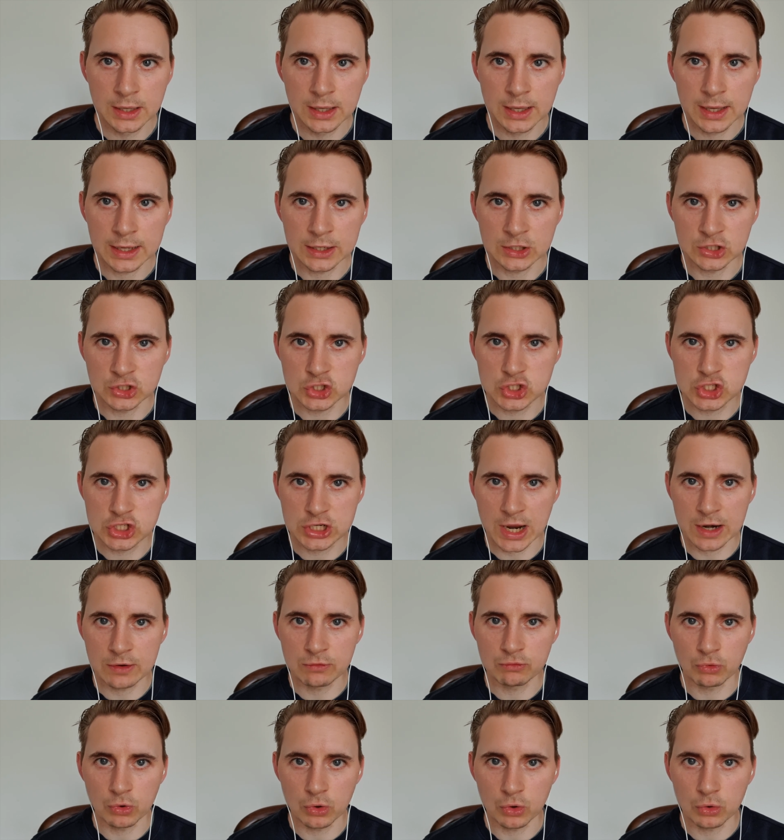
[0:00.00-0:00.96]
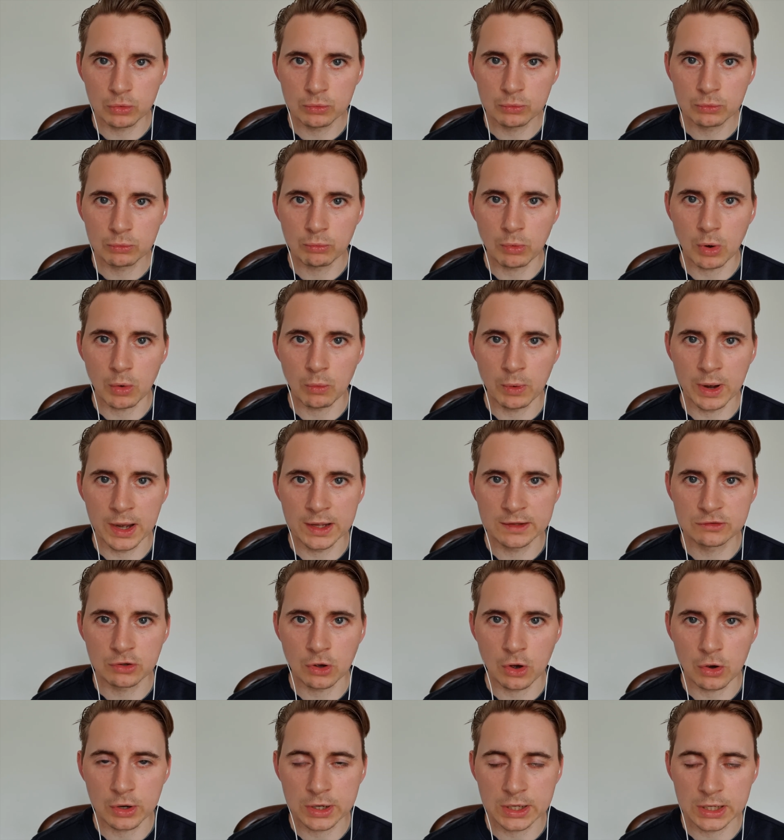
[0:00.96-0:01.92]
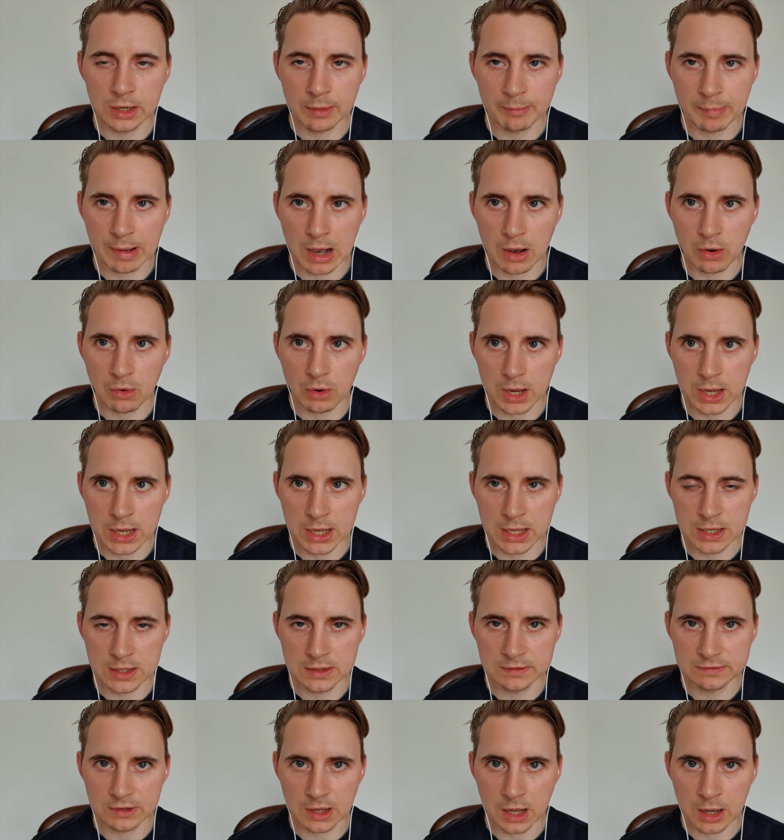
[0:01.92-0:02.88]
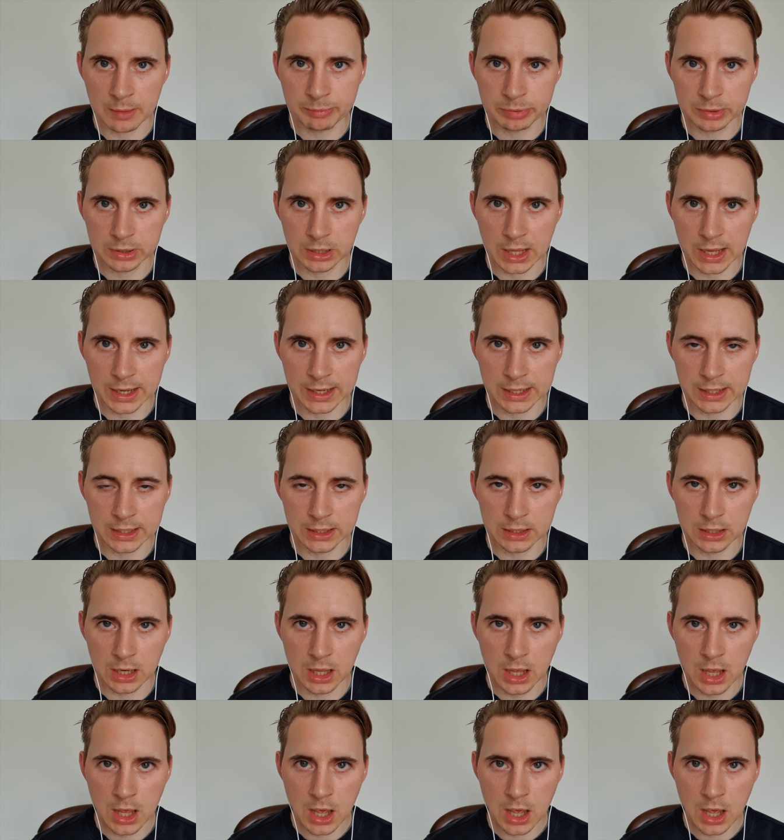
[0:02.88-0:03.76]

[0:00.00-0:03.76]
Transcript: in general, what we're talking about is applying